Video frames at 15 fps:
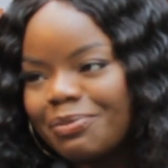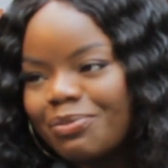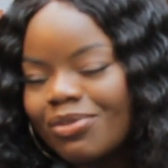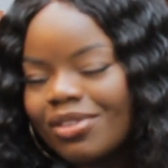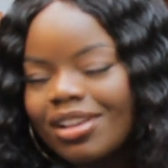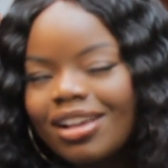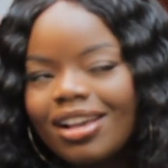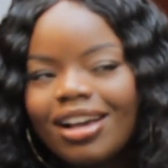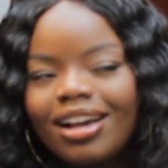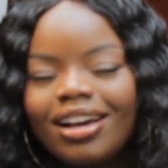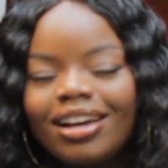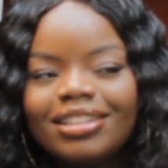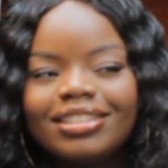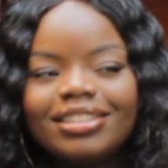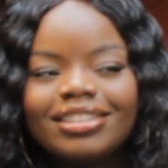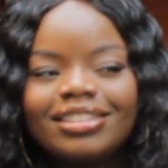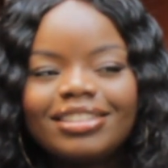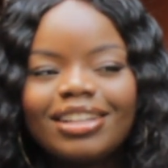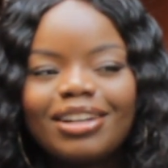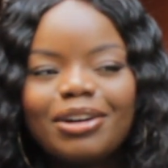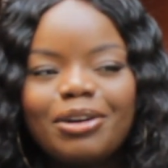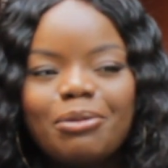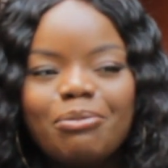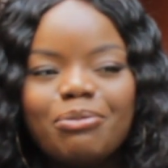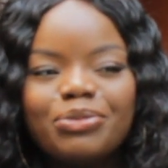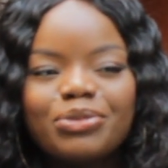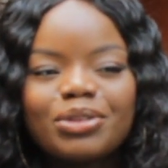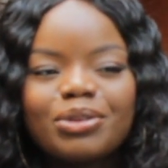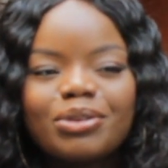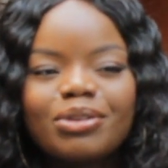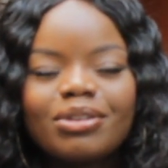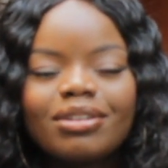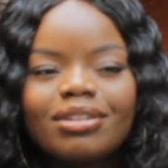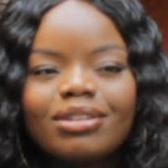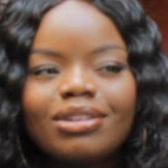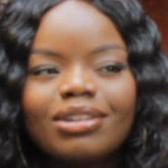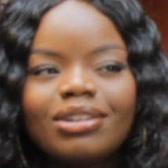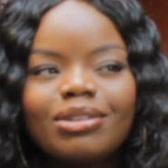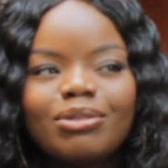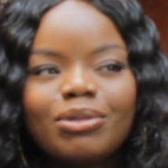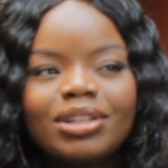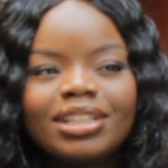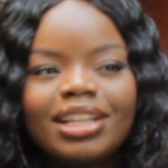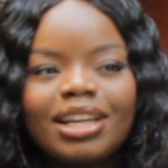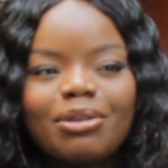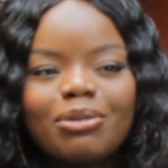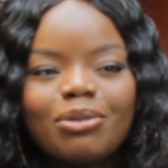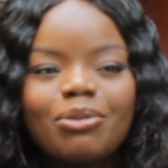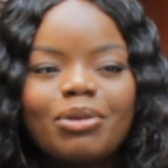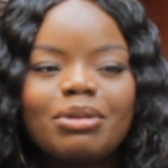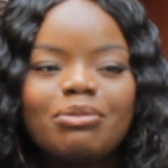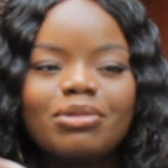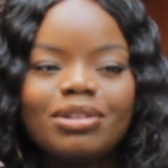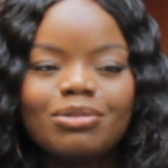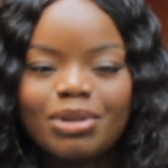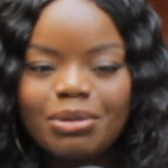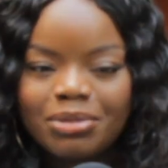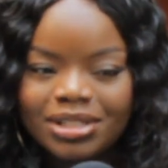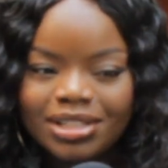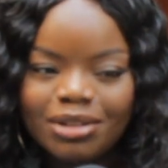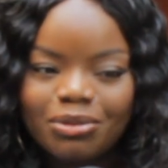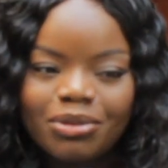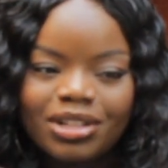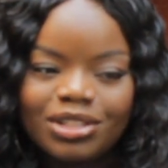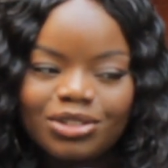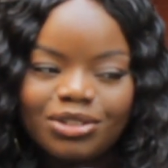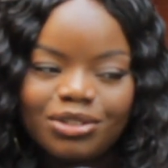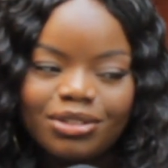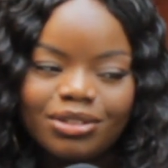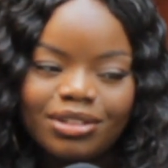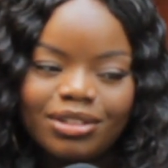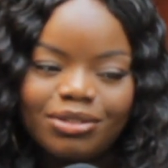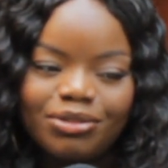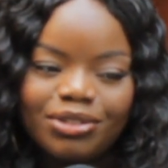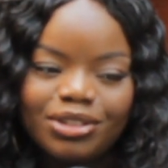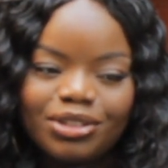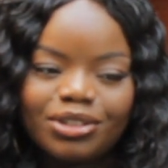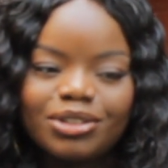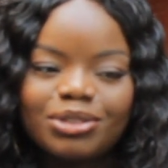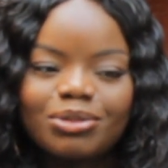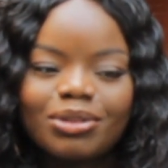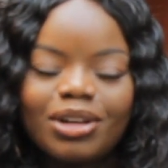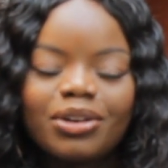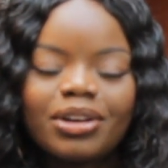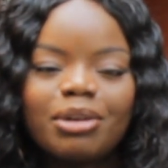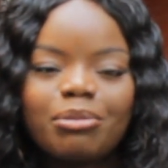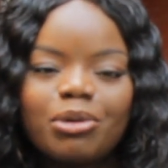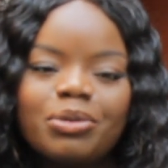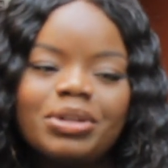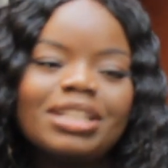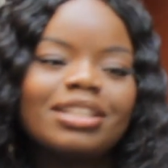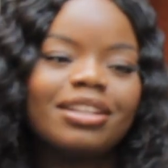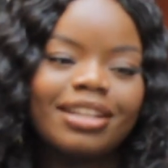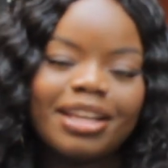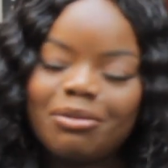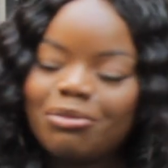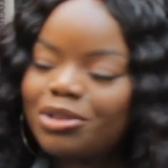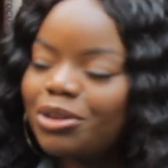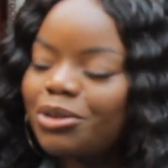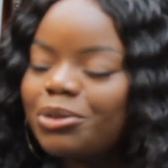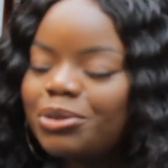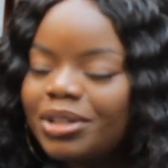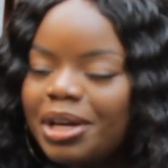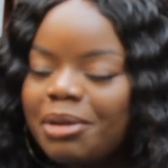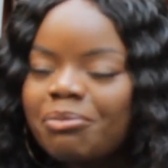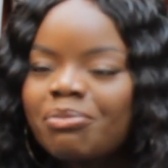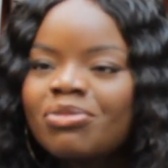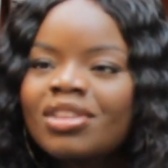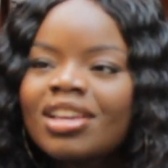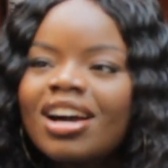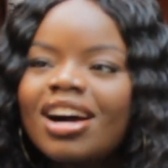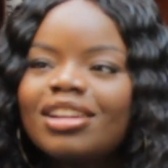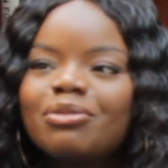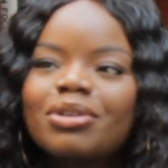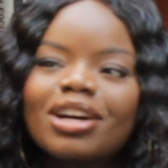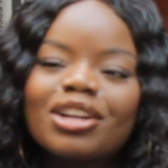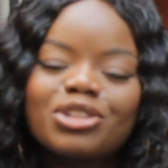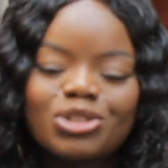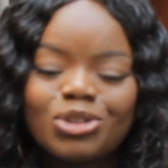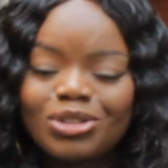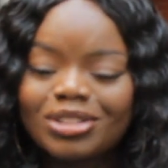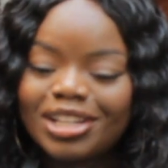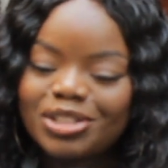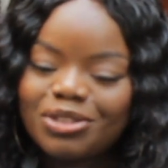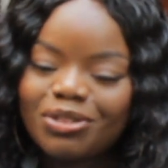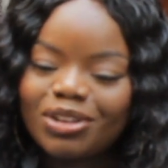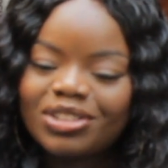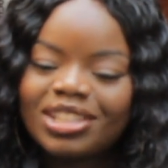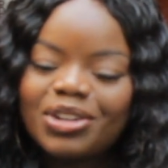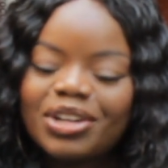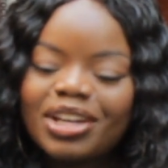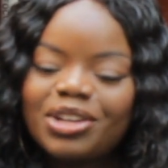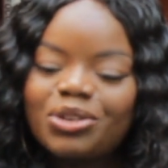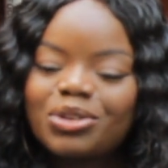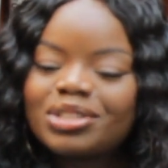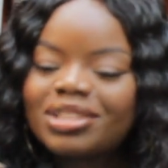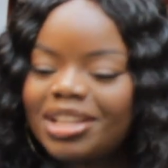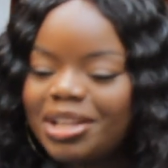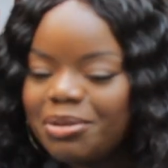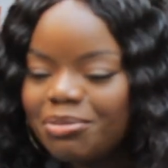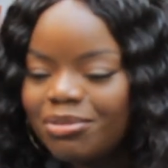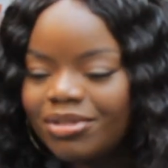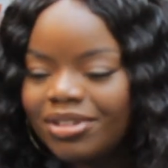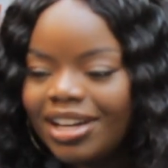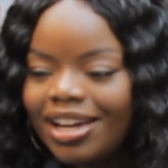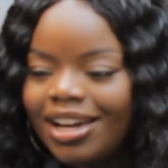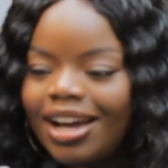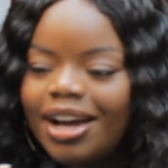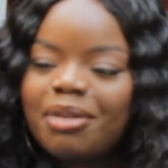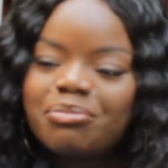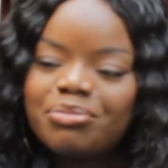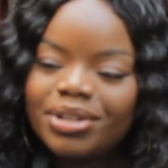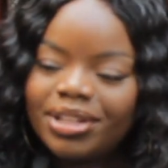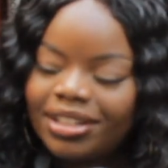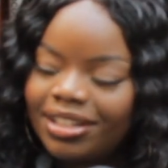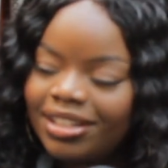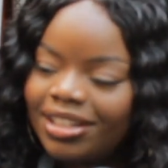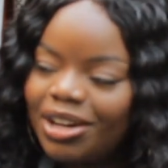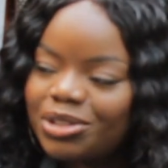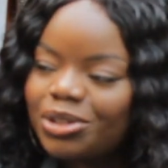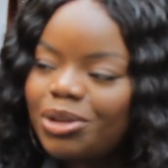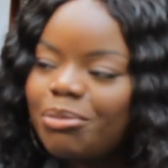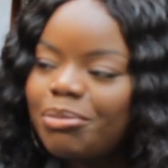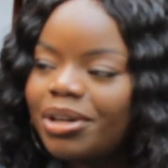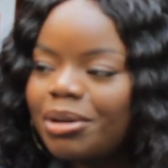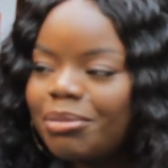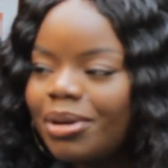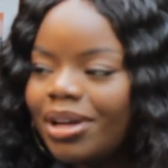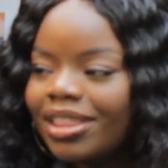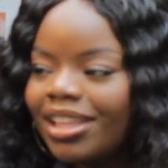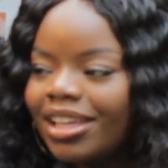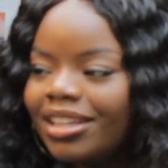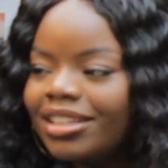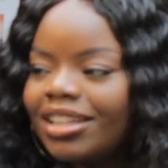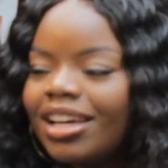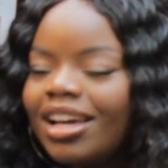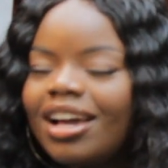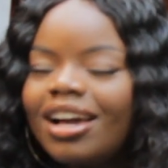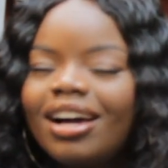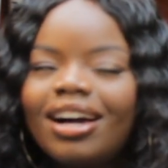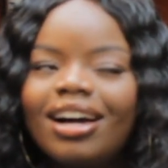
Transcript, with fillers: Mm. And um, one day when we when we said when I see the the videos, we're like, okay, but we need a name, we need a cool name. Mm. And then we kind of just looked at each other. I was like, okay, you're slim. I'm big. I was a lot bigger back then. Mm.